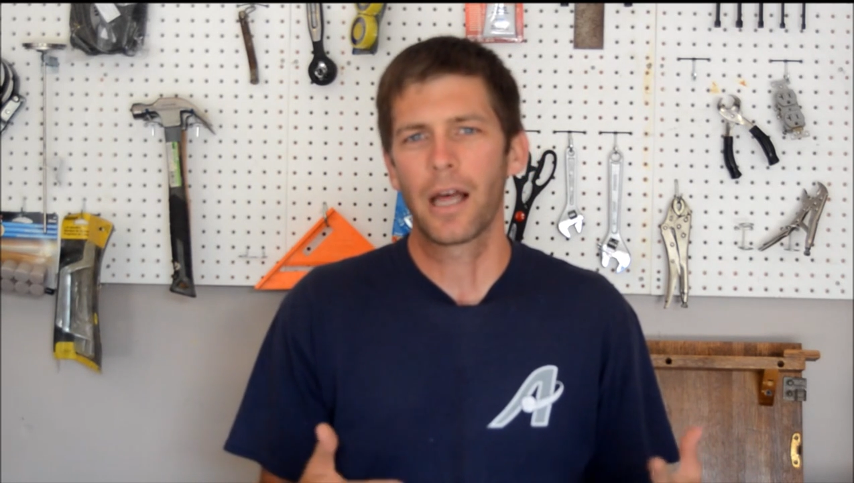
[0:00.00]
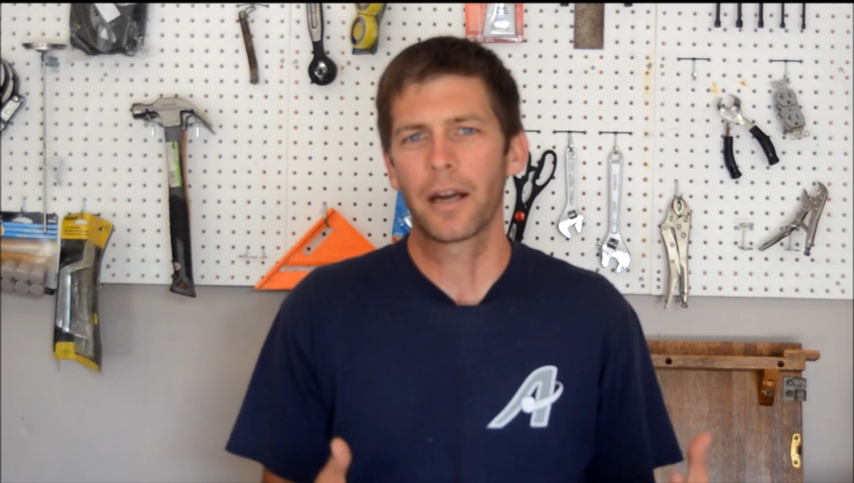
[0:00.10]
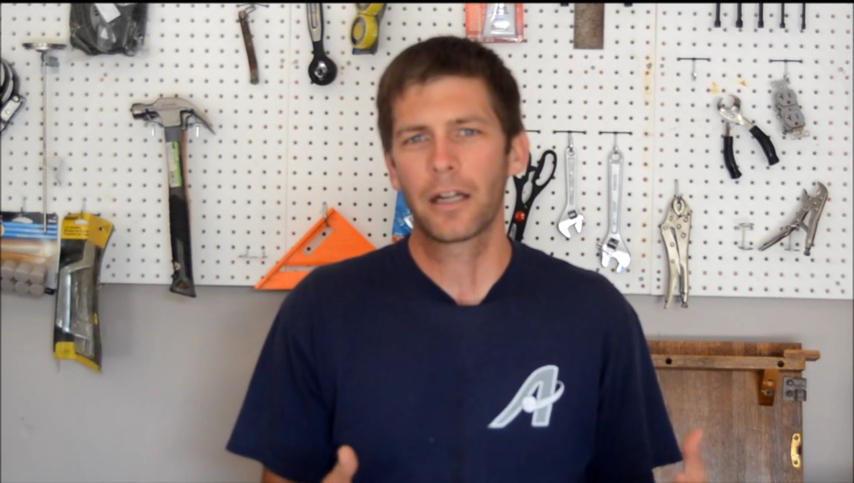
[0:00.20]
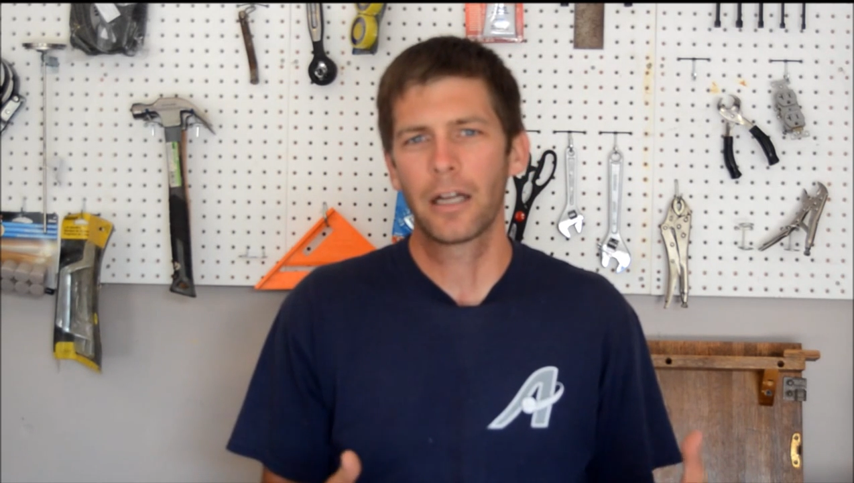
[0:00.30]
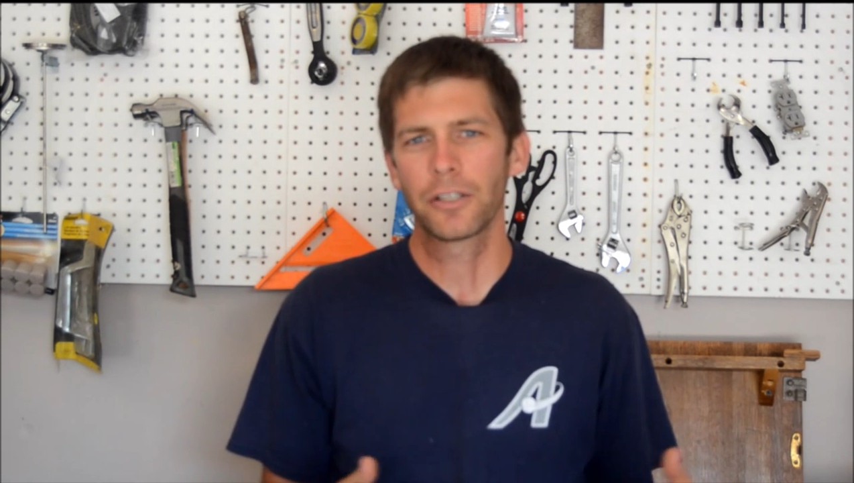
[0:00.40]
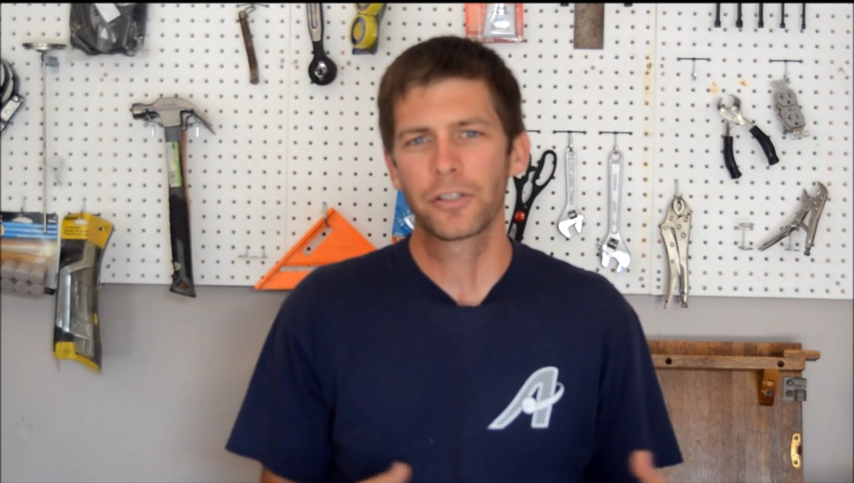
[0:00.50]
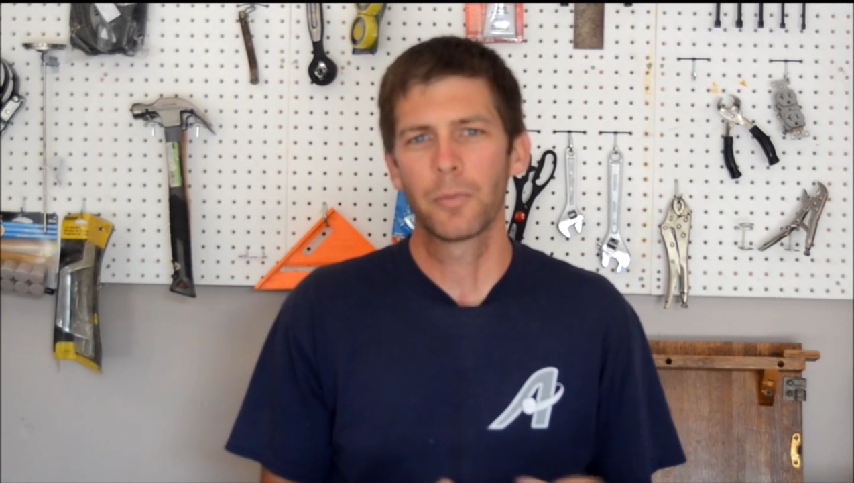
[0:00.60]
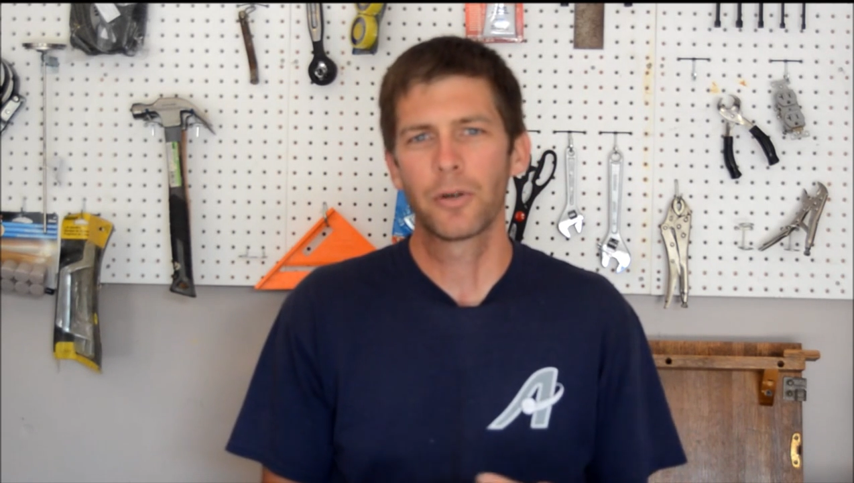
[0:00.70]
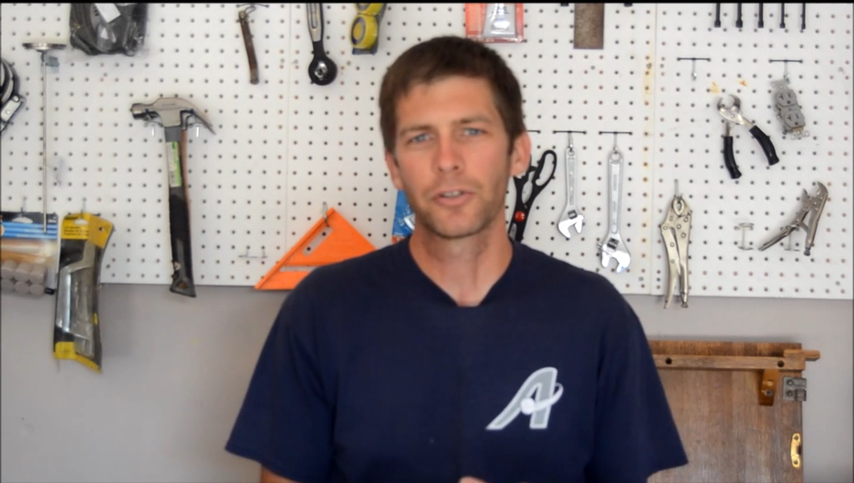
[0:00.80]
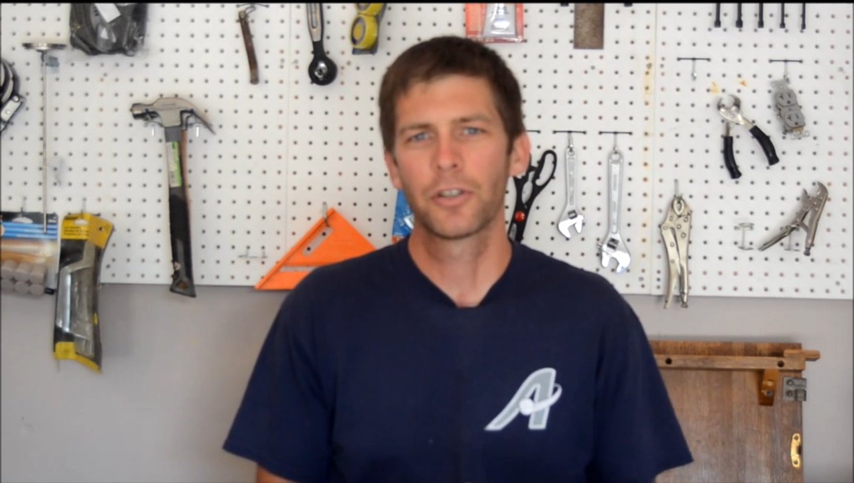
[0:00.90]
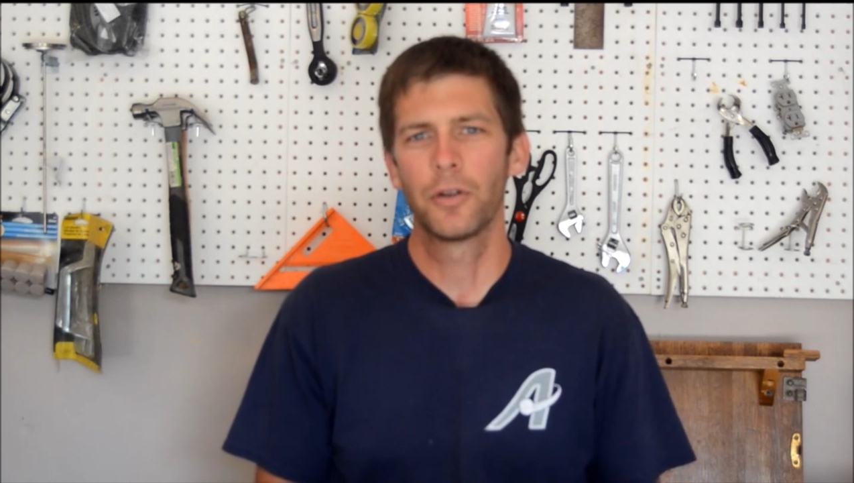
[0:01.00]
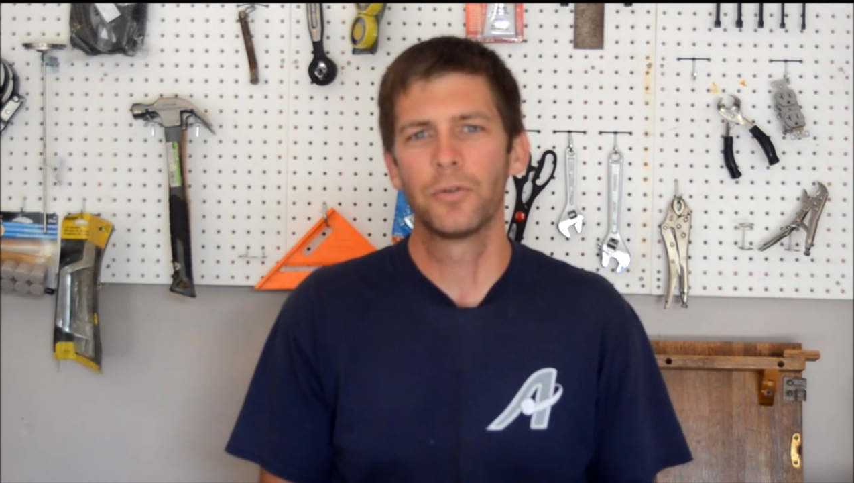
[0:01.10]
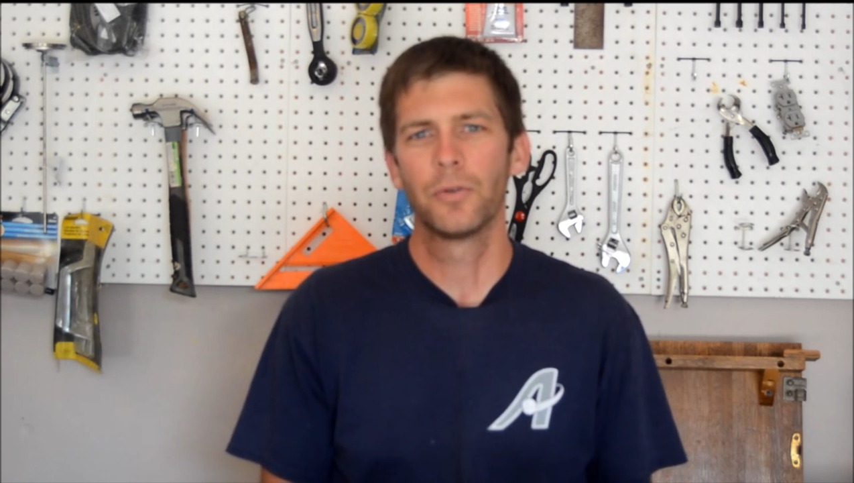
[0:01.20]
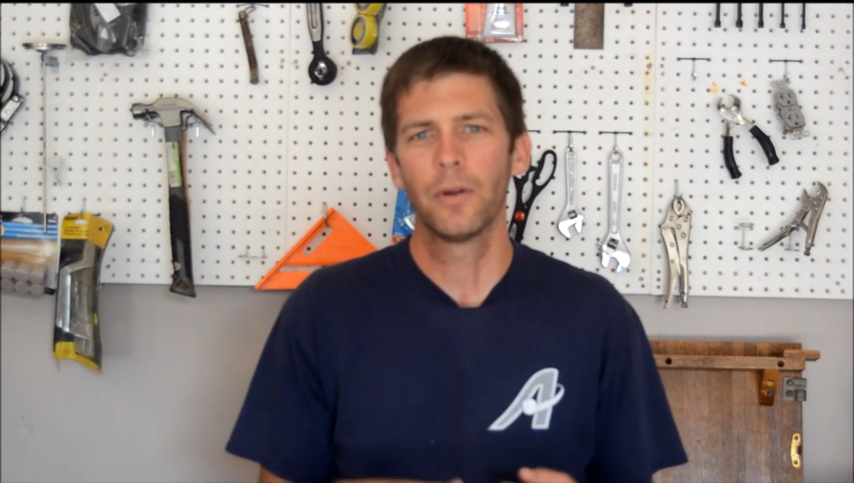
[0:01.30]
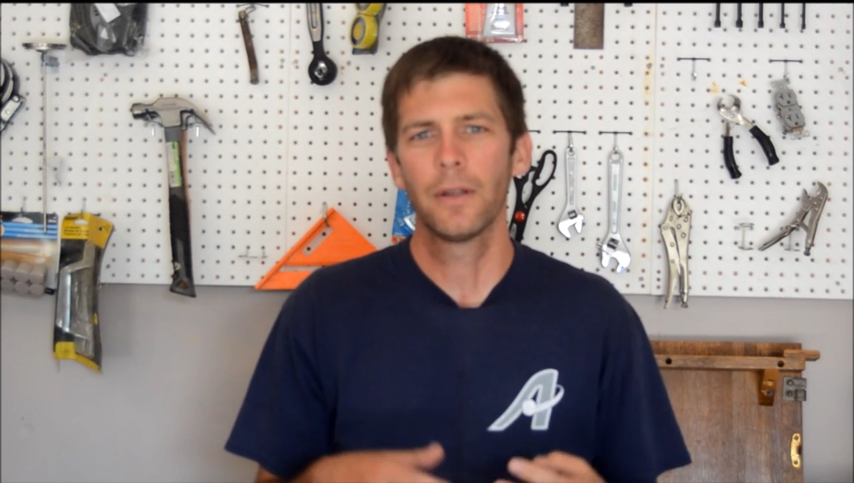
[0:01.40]
lot of customers
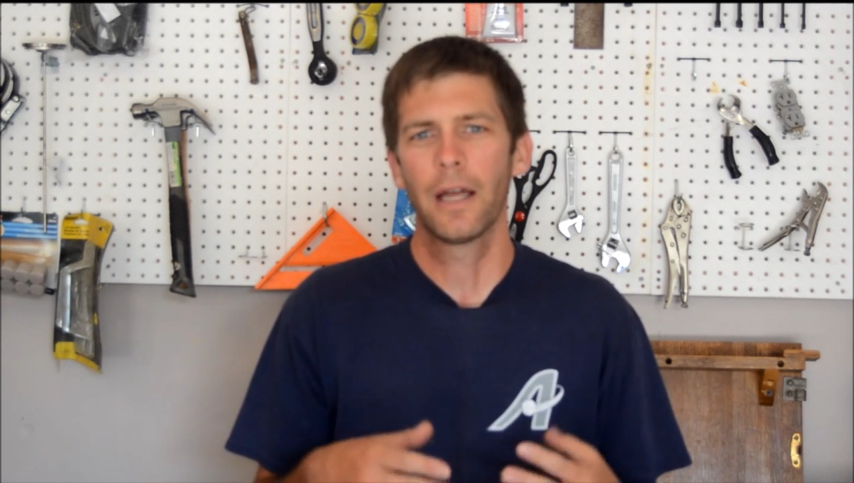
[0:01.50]
who,